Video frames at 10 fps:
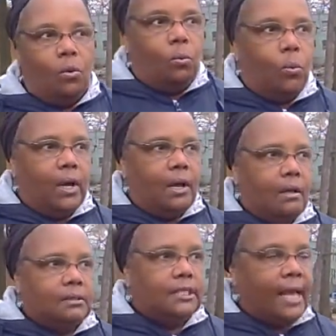
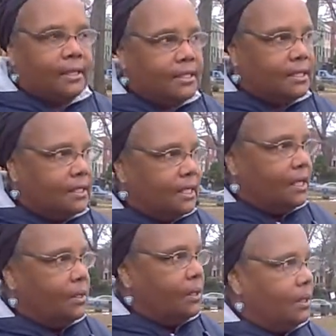Well, technically,
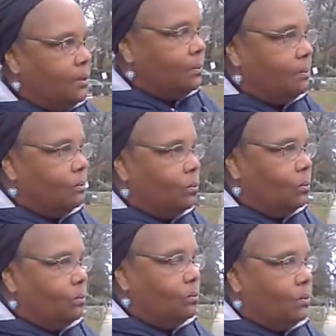
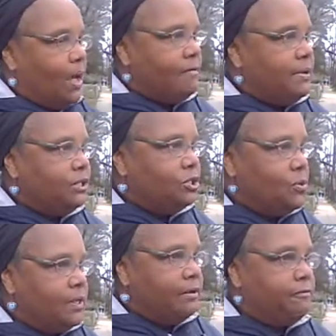I've been
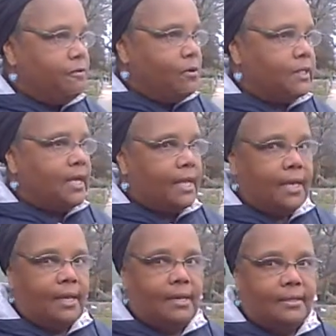doing it for
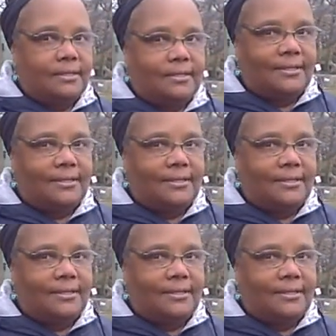decades,